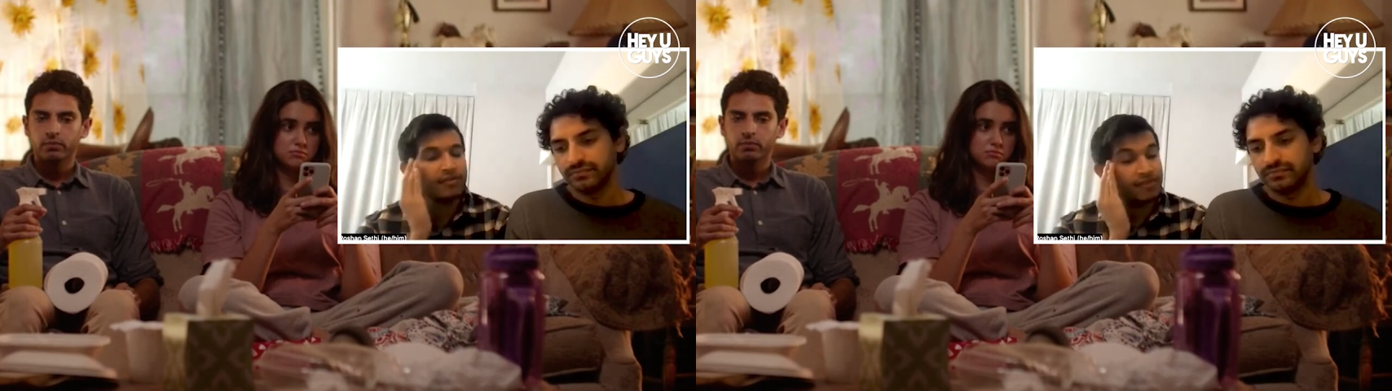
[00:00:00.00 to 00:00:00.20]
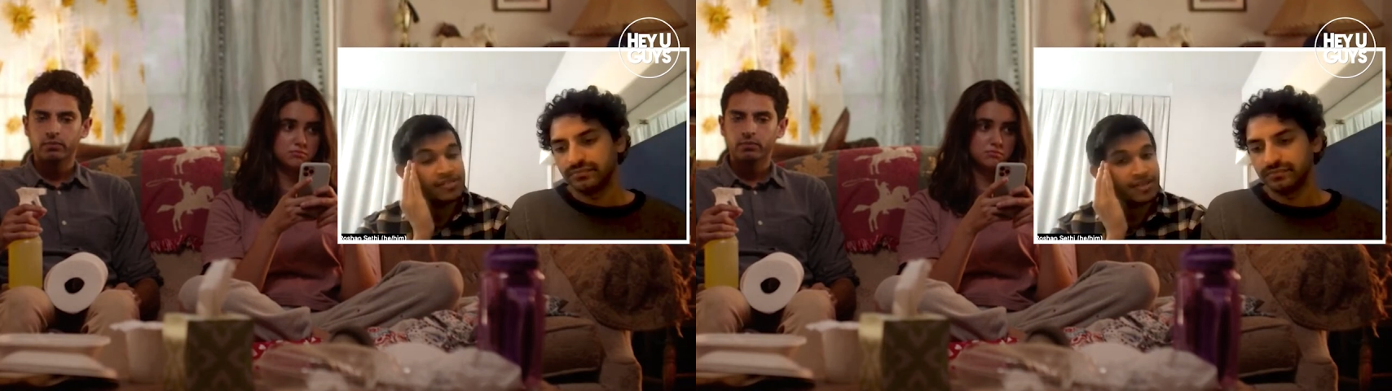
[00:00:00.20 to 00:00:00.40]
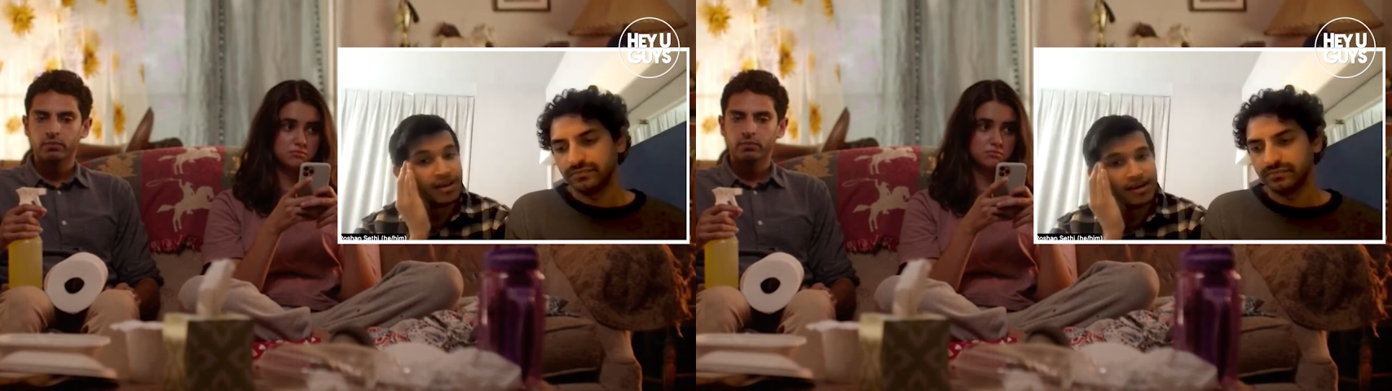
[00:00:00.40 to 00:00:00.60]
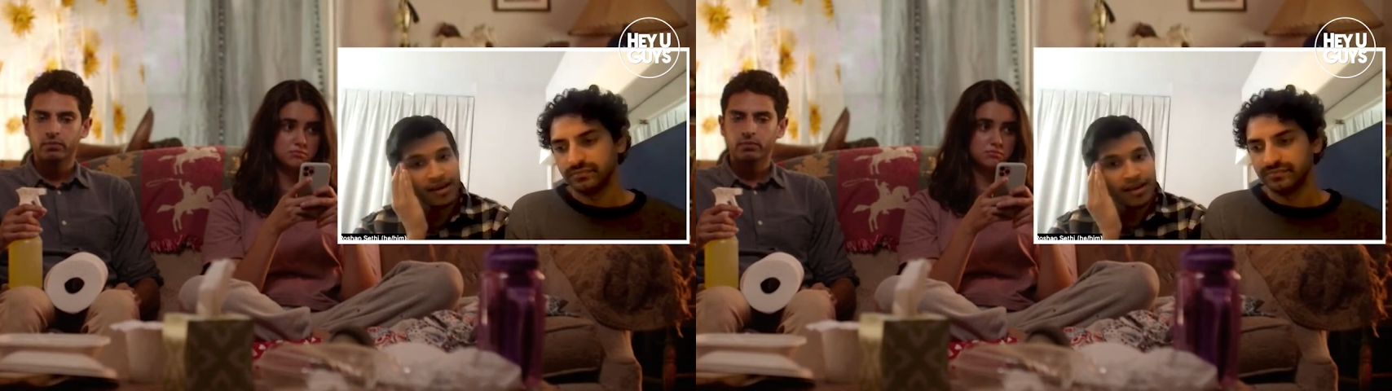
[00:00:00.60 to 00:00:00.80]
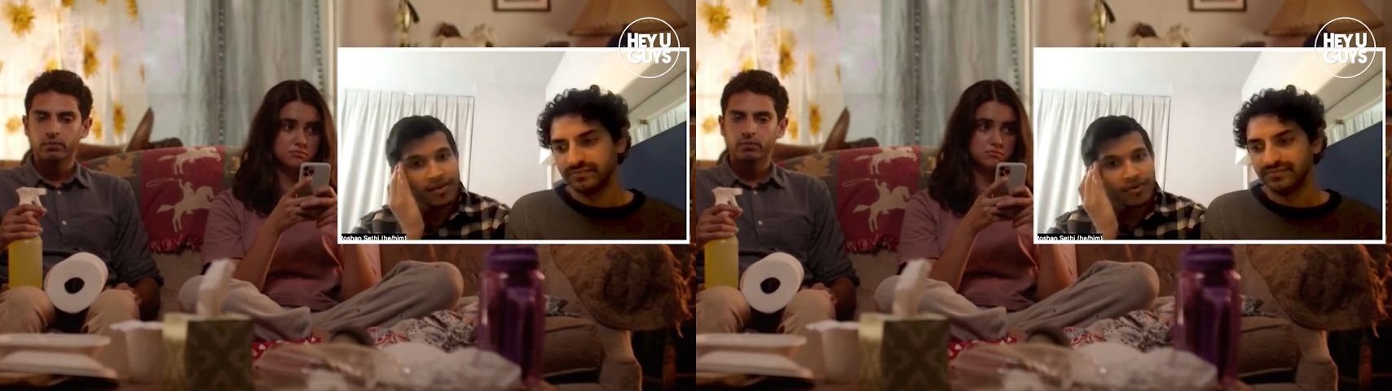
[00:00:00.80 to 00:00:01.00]
Speaker 1: vista.
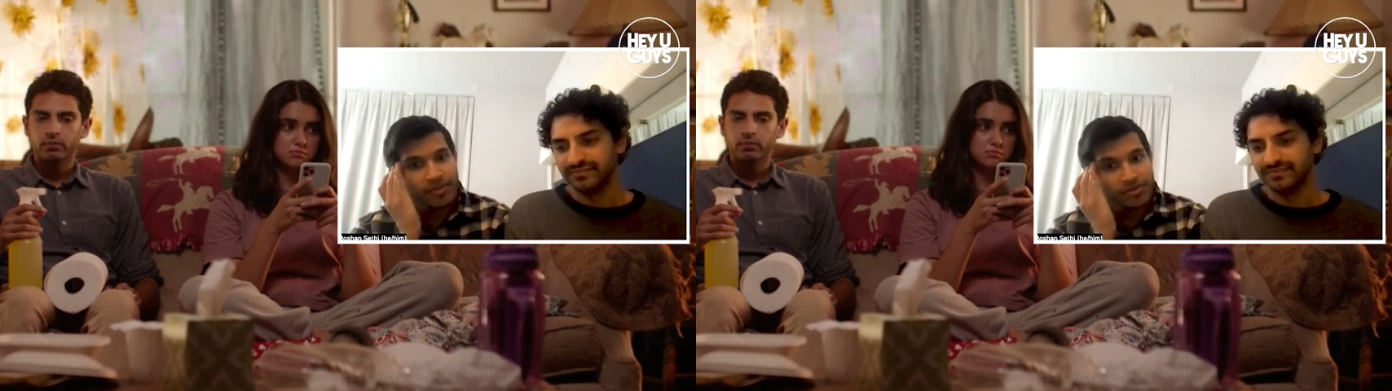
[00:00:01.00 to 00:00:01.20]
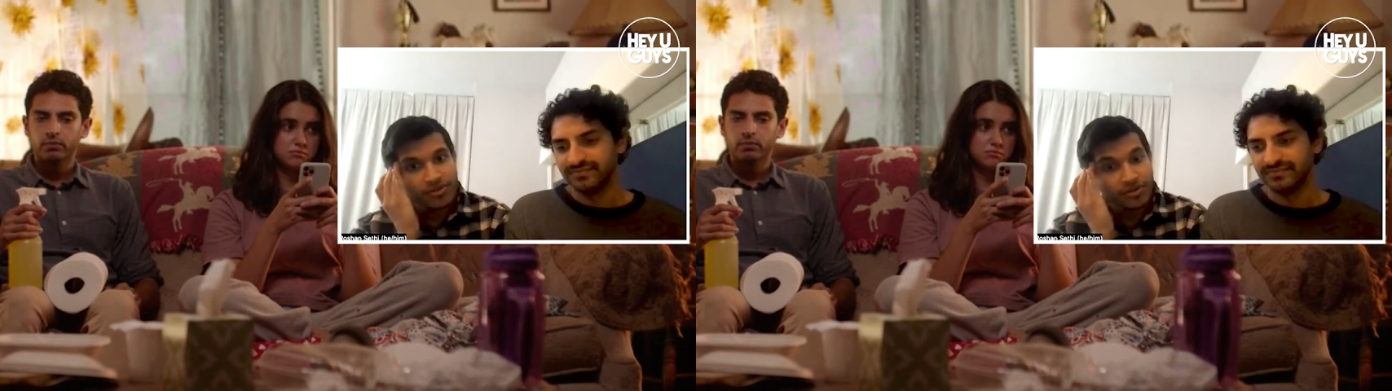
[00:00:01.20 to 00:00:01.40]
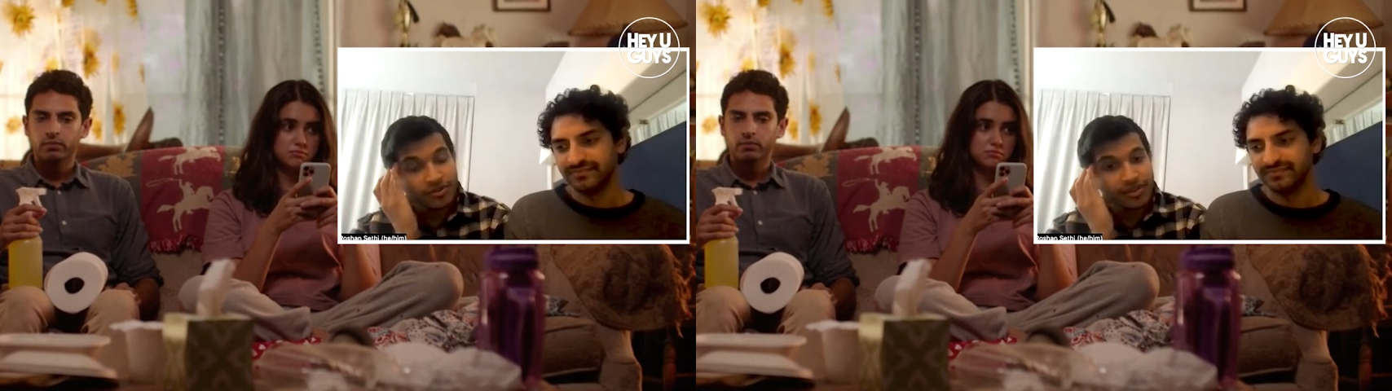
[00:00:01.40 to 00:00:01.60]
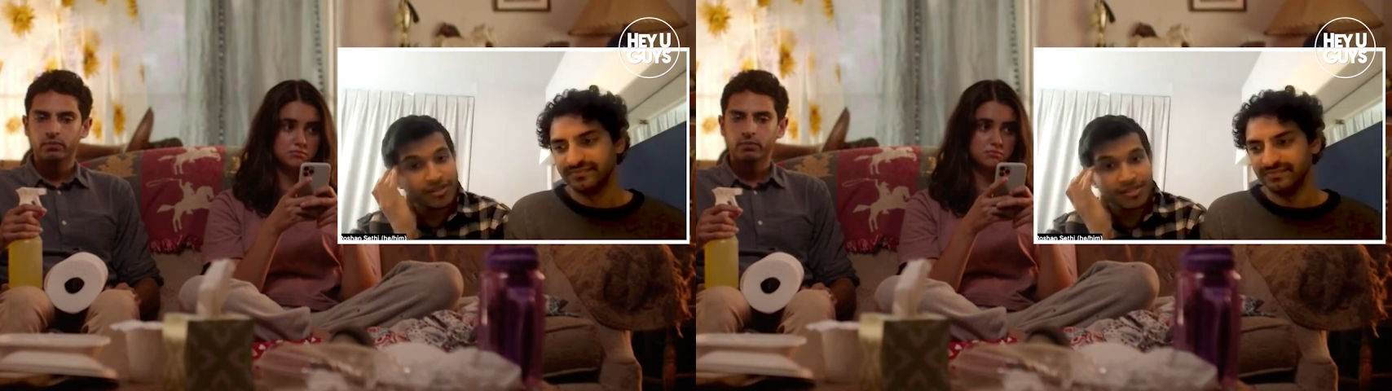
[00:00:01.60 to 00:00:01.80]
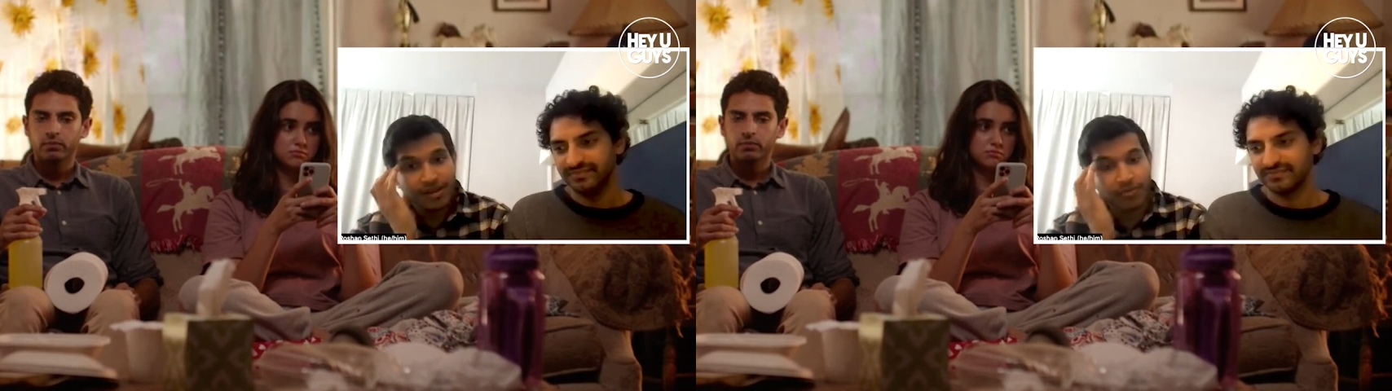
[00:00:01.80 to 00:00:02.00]
When the truth is
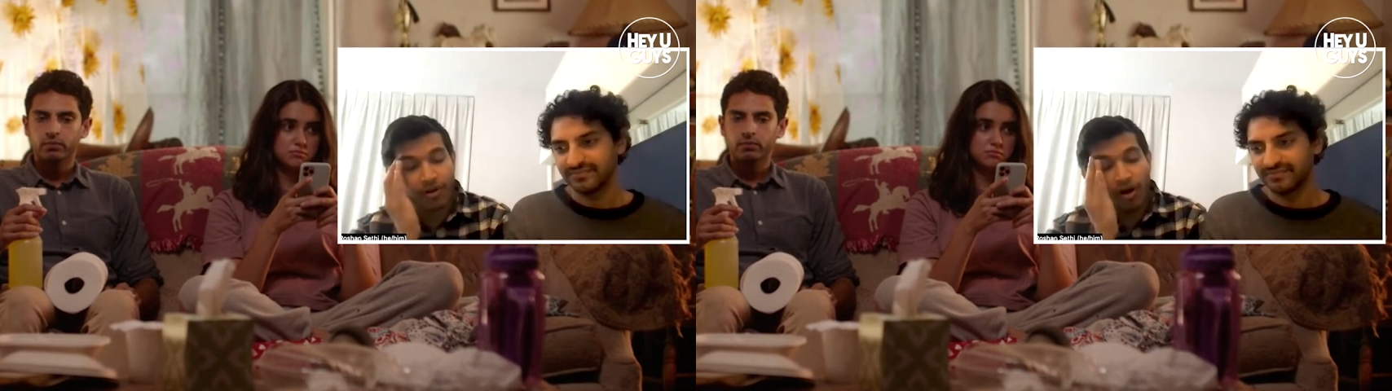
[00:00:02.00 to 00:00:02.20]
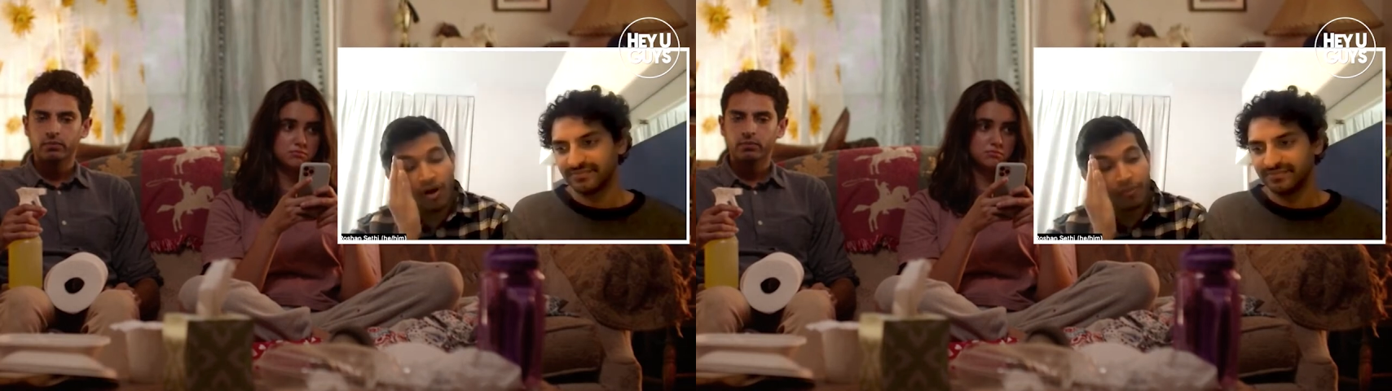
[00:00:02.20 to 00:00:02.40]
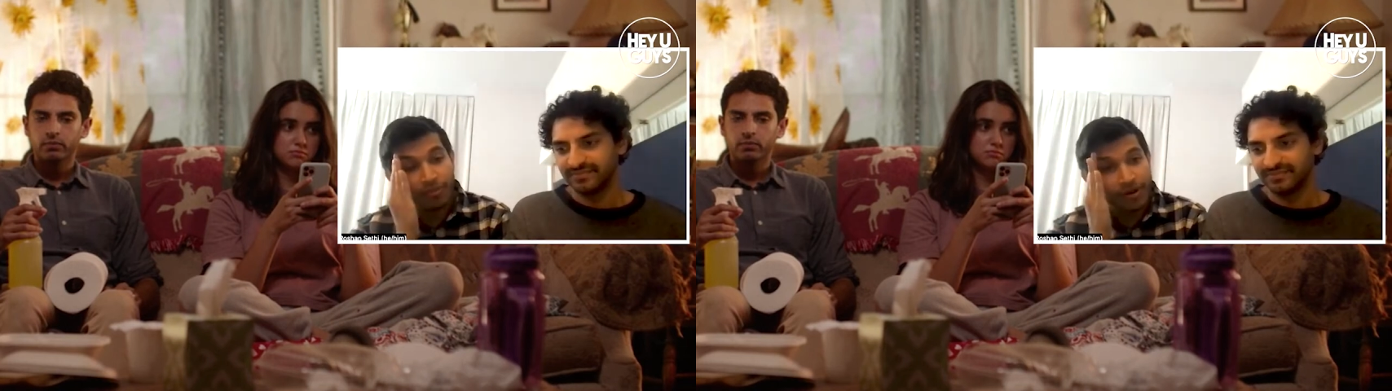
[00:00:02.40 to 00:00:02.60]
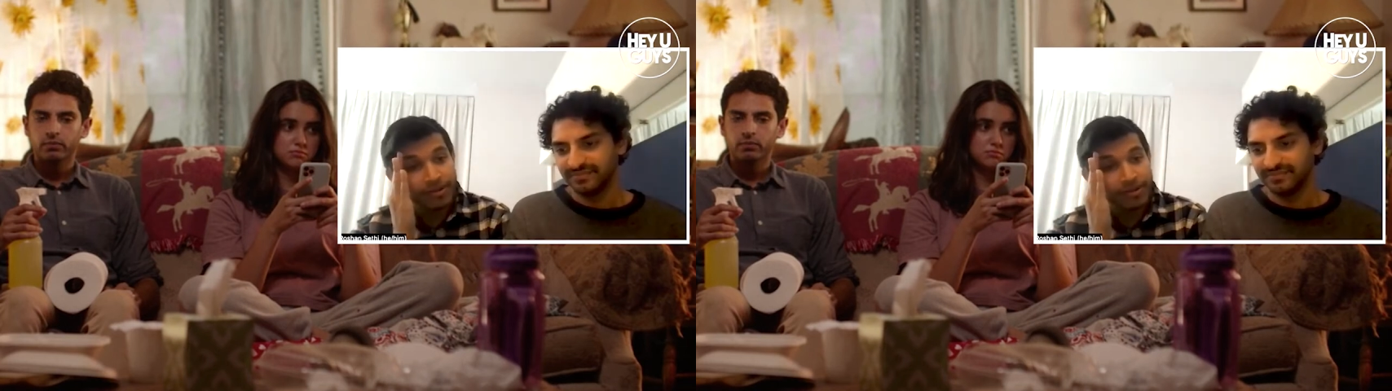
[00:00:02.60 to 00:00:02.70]
that we're all pretty